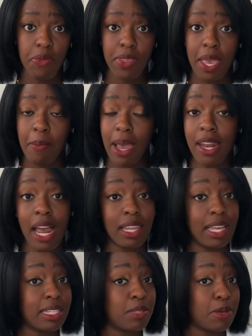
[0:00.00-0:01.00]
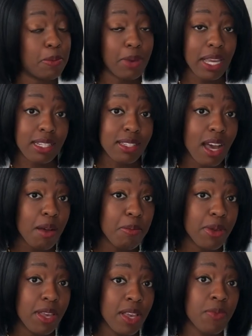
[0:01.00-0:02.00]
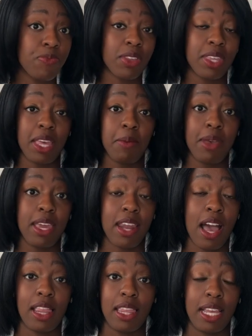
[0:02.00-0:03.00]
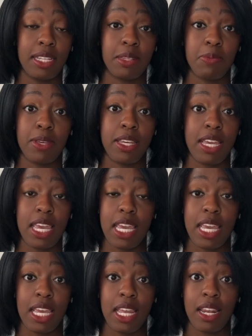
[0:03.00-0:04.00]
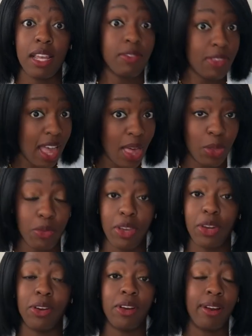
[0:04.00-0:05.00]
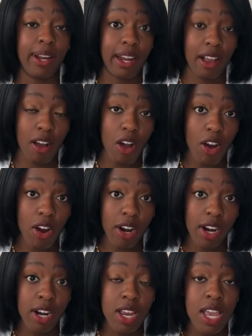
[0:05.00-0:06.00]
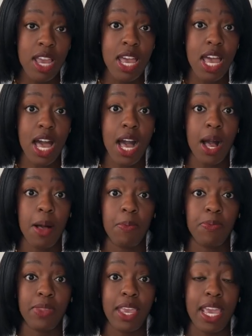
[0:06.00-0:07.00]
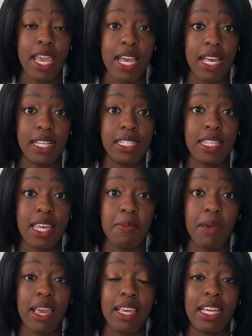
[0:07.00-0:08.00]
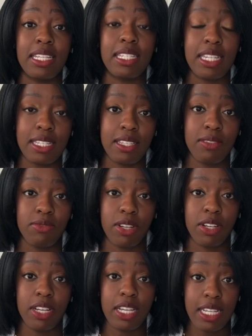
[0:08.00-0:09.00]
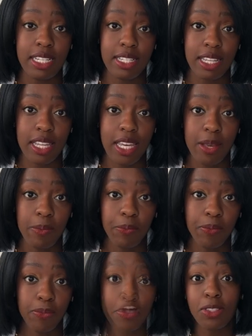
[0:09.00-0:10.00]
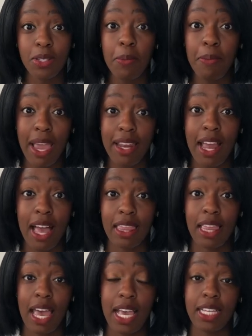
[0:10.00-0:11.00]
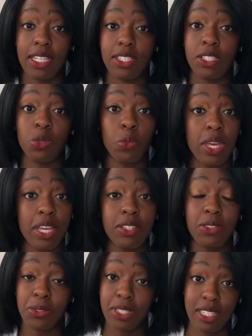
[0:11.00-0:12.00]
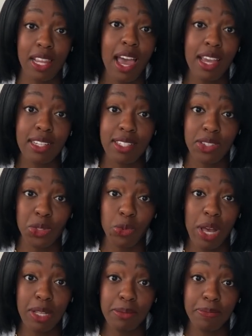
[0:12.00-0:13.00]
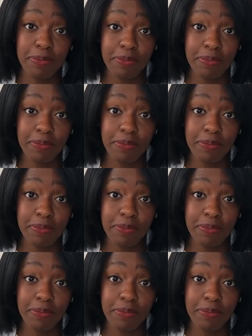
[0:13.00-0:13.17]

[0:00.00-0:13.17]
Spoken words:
They might not like to be picked up. They might not like to be in the elevator or in a car. And they might get dizzy very easily. Also might not like swings or slides as well.